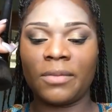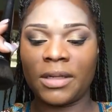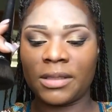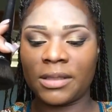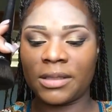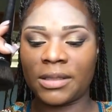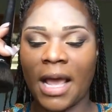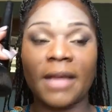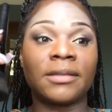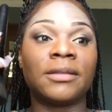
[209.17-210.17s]
what is this,
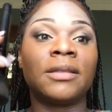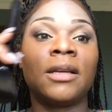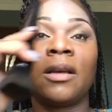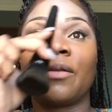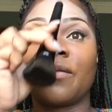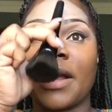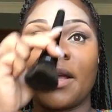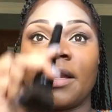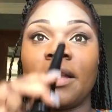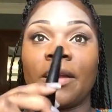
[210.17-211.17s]
satin,
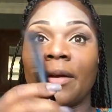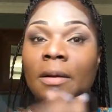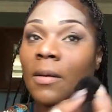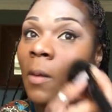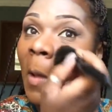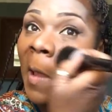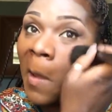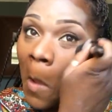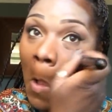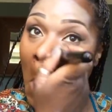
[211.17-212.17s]
right in here,
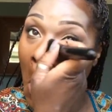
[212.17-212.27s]
okay?